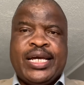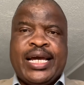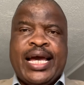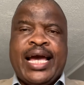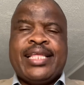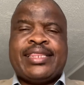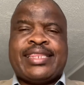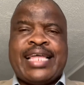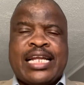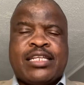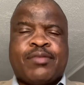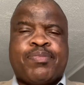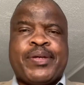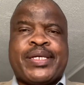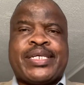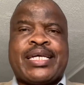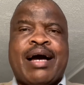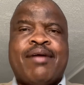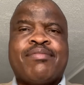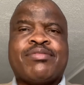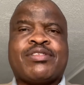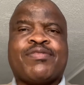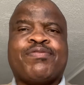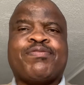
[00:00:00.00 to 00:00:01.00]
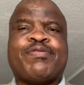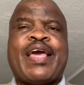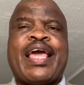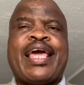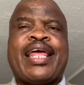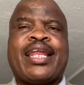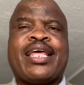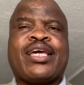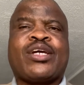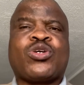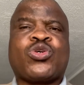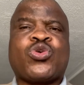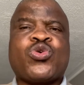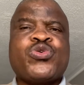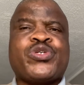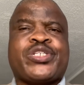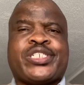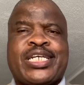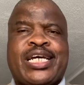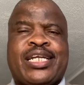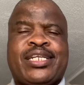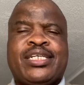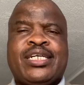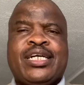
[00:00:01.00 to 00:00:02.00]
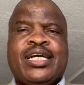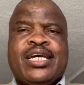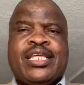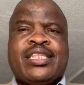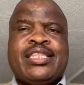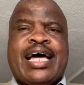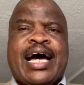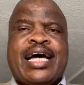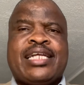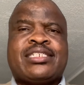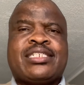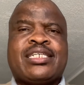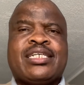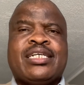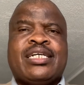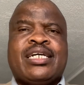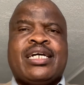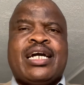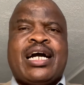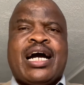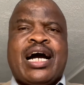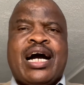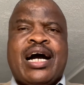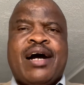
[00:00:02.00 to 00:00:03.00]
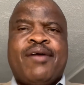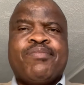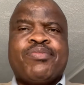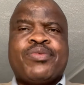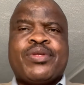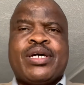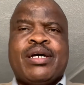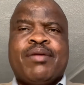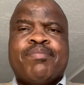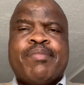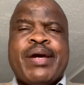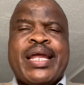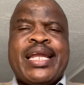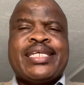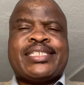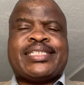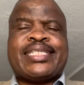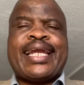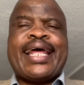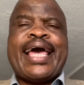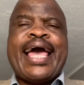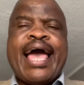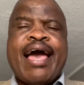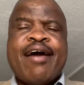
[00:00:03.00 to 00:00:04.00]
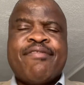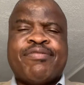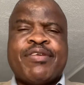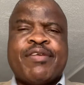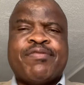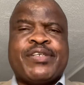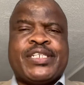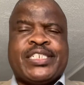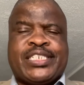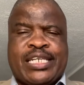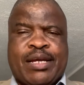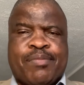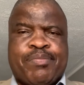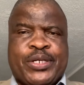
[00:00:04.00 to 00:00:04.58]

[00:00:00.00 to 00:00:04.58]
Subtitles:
And that becomes very crucial that a ministry have a vision,